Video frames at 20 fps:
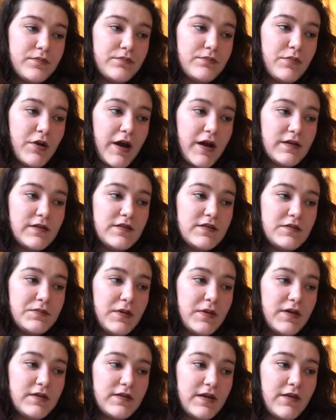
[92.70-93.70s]
practice
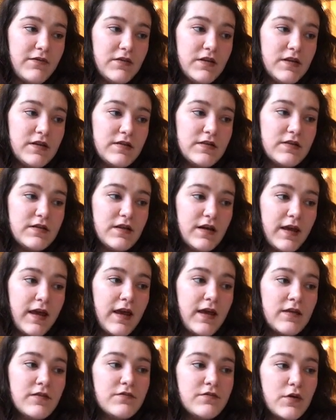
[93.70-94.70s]
based evidence,
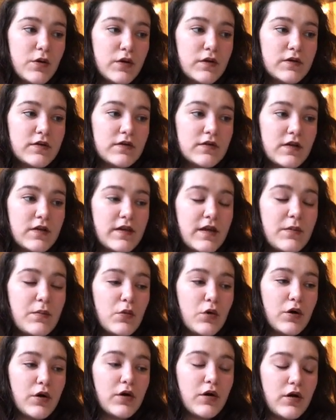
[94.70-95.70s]
again, focuses on that
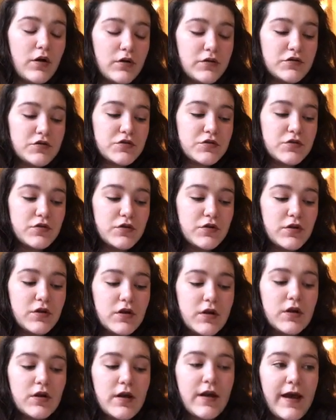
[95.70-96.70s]
more cultural
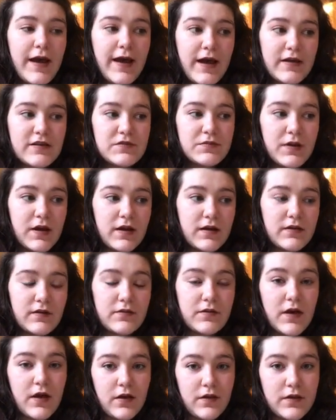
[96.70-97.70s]
aspect of
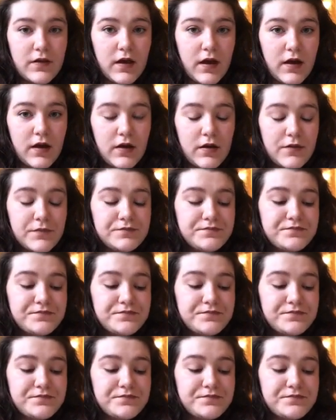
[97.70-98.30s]
healthcare.